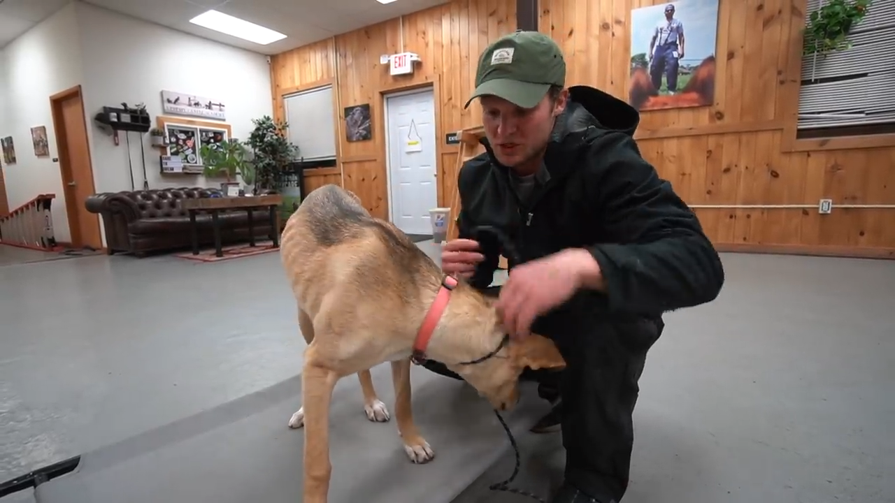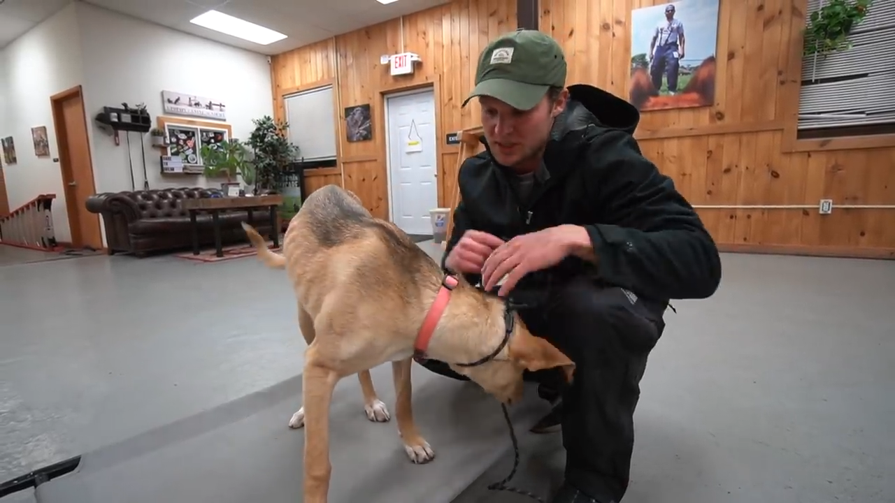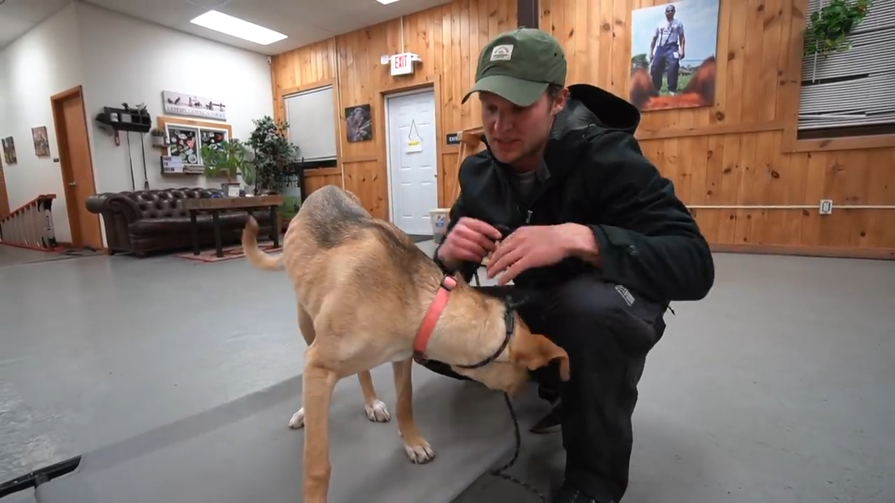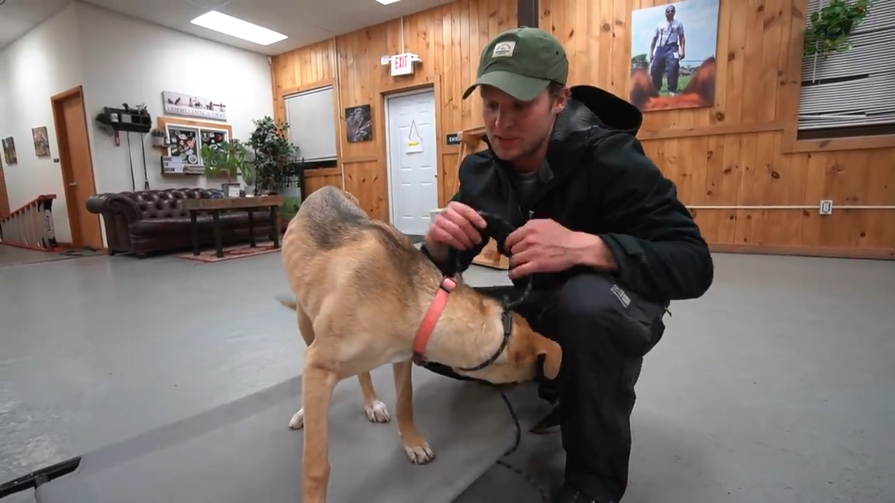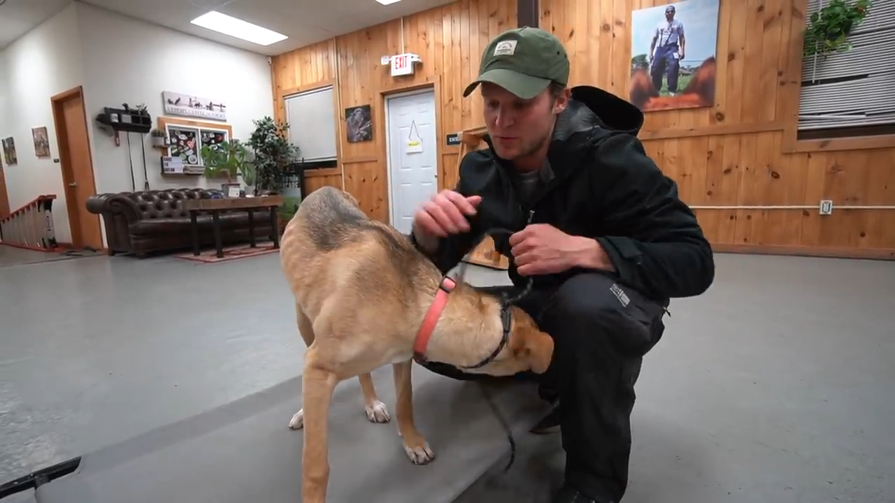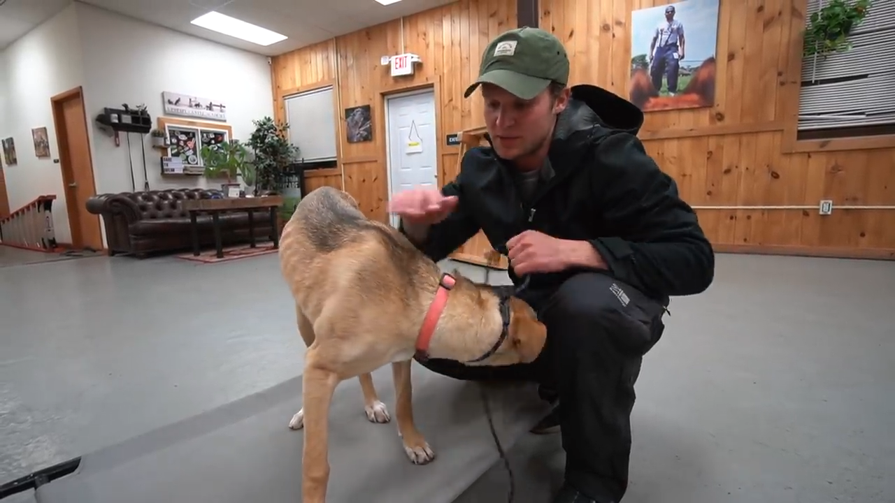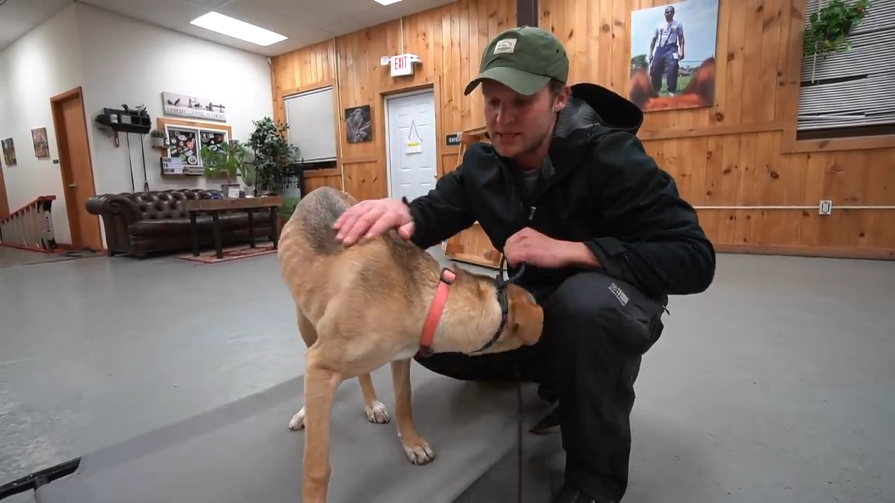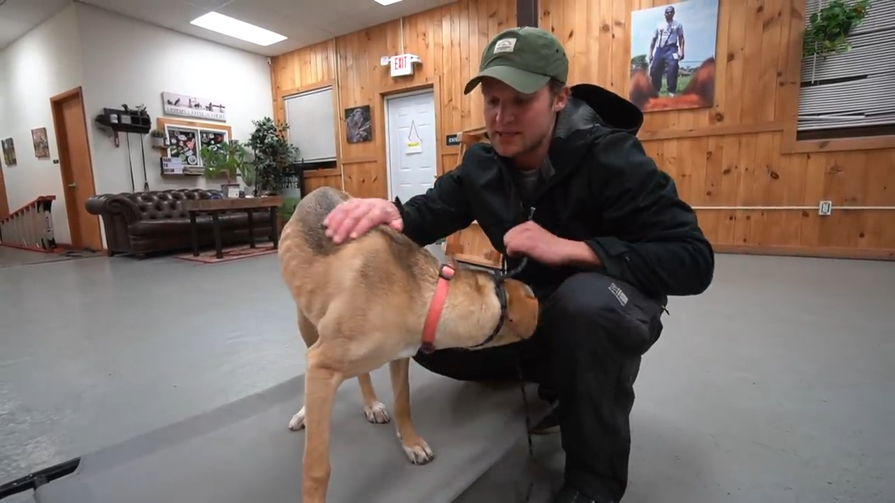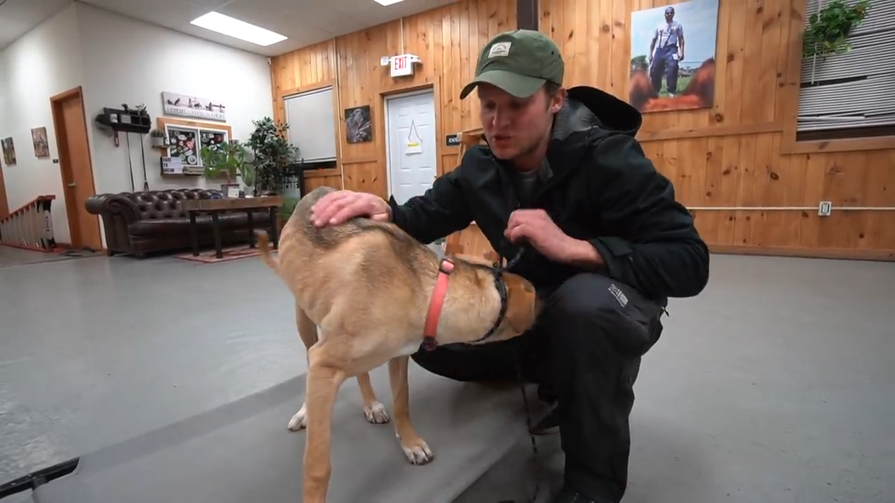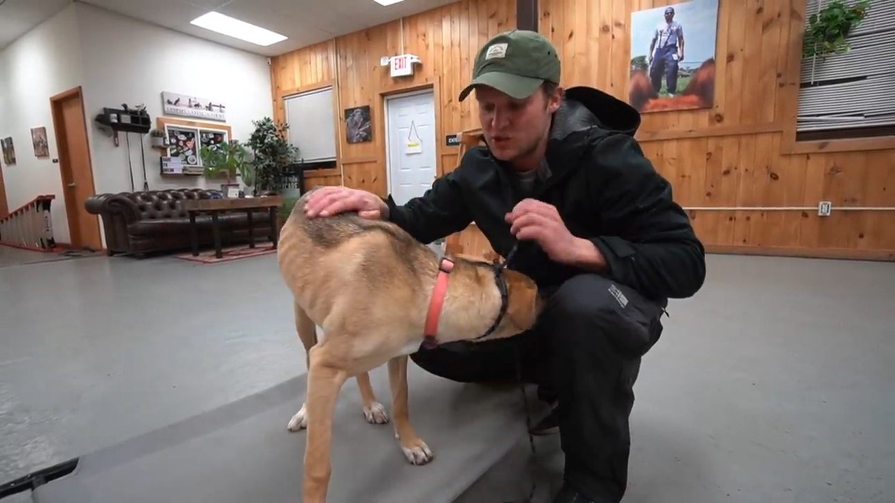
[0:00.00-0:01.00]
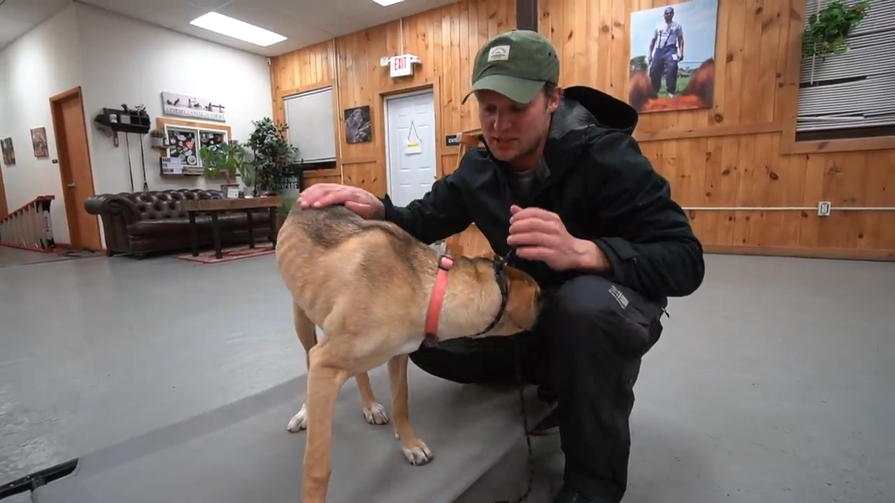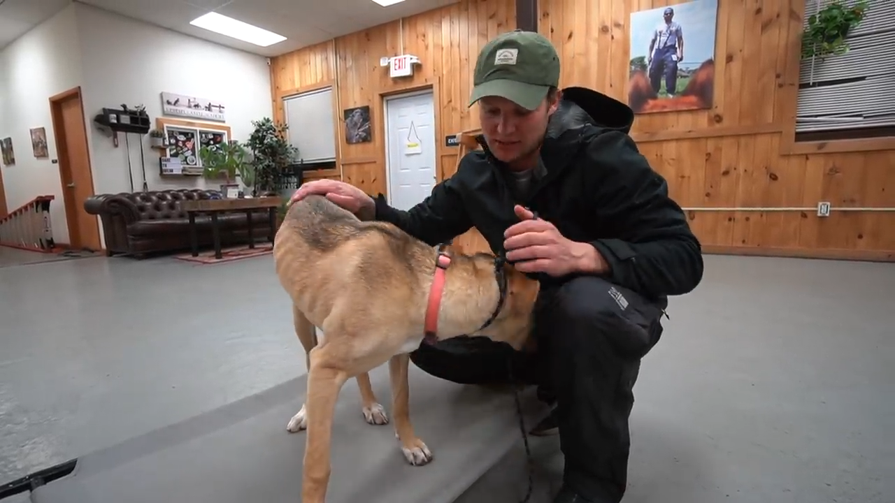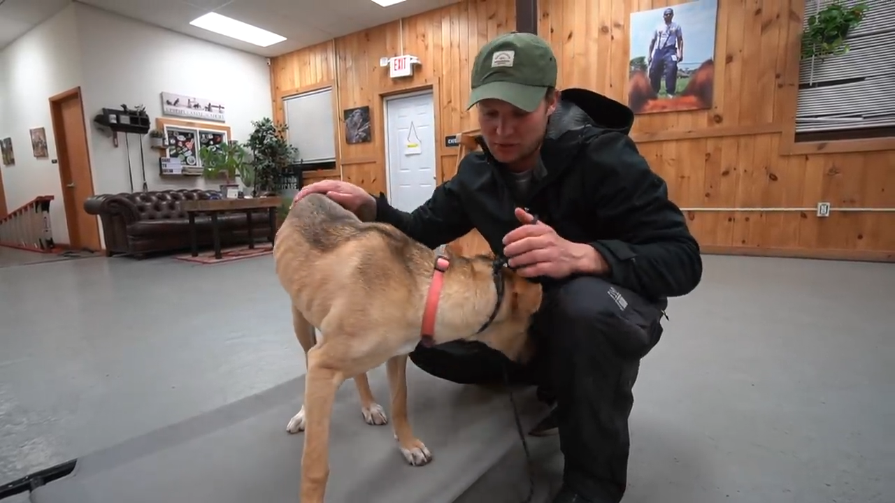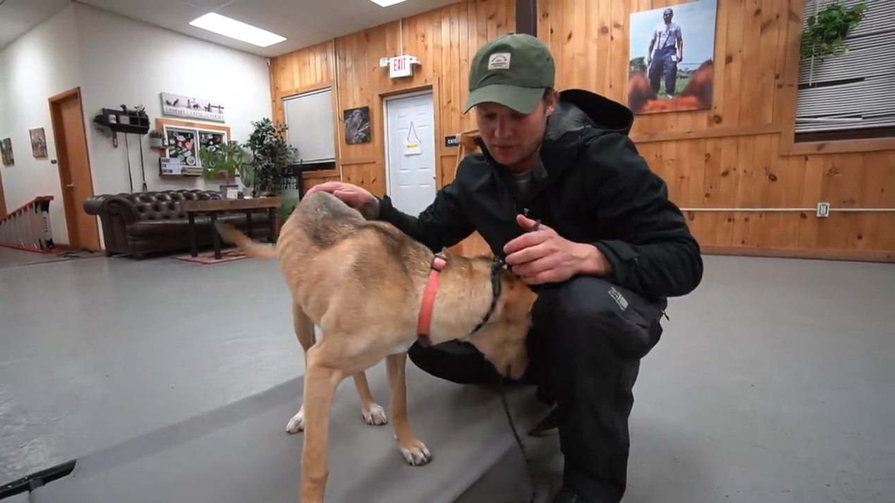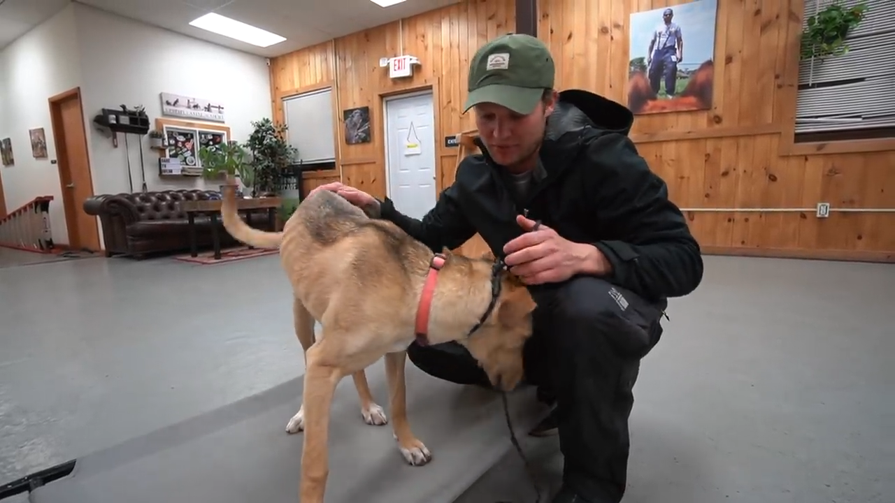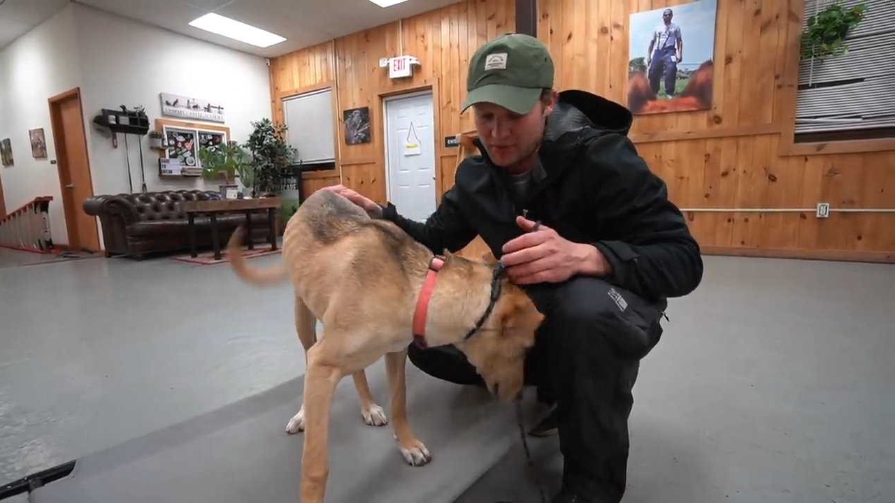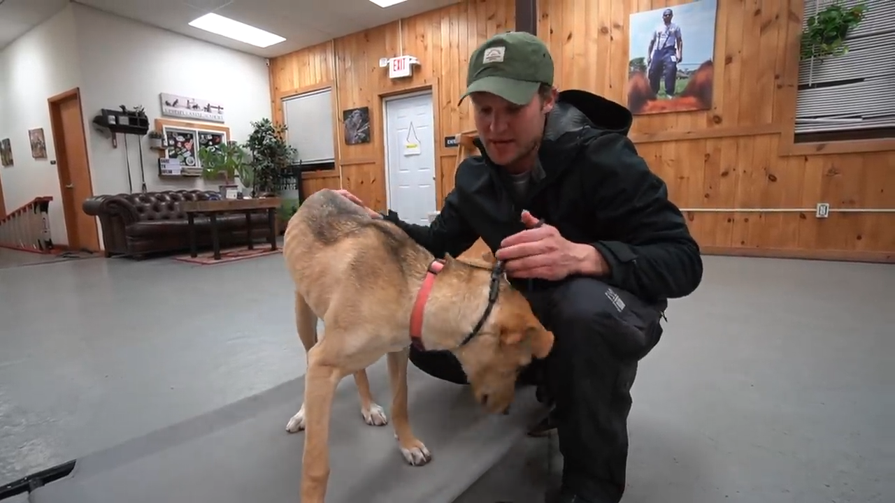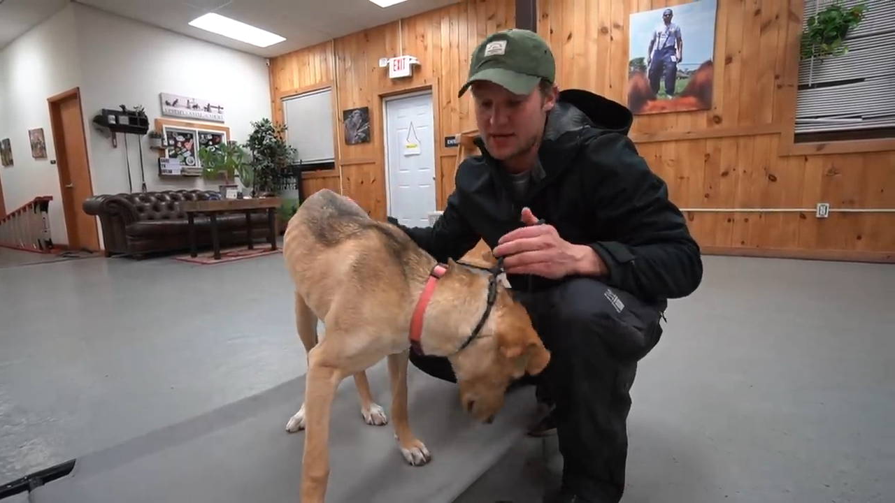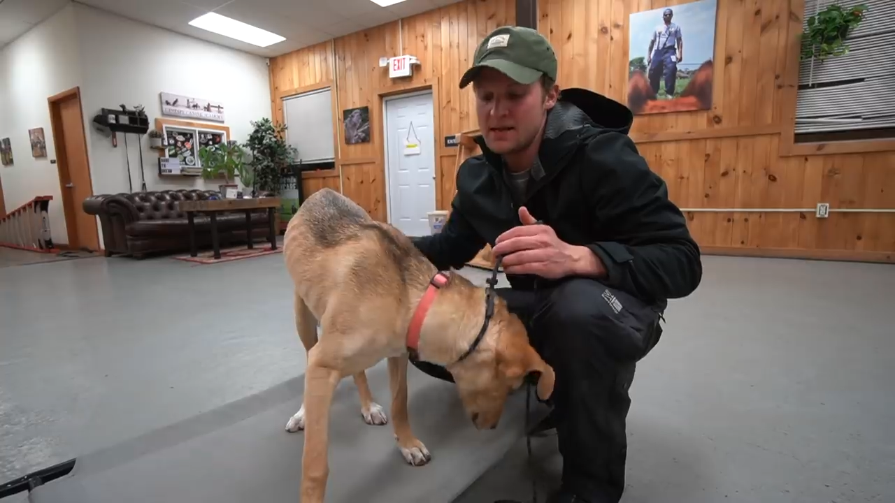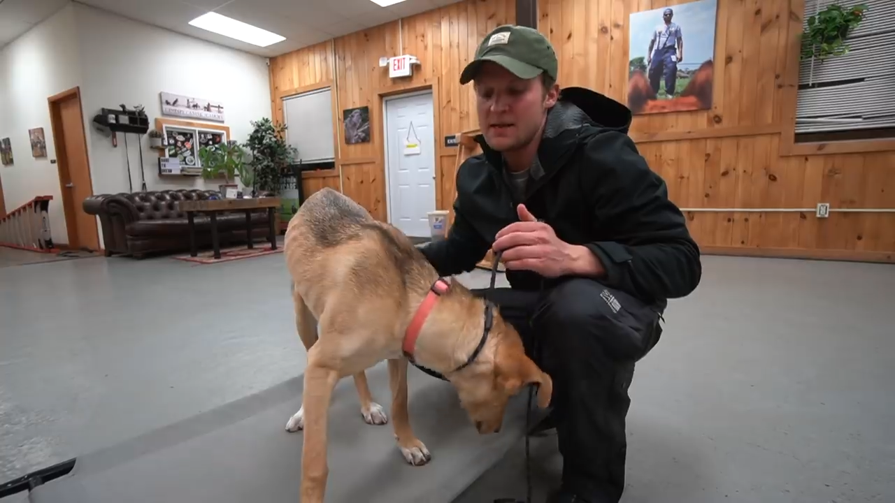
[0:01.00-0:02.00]
she doesn't know what it is and she's a little
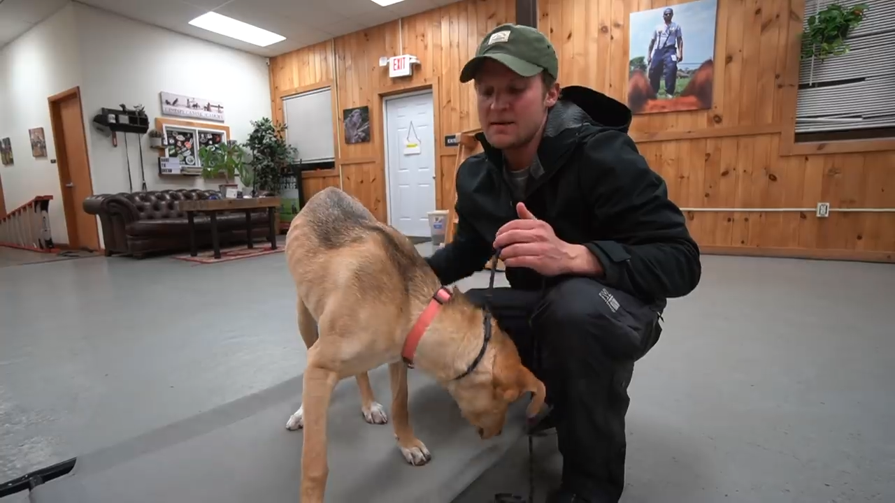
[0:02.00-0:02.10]
afraid,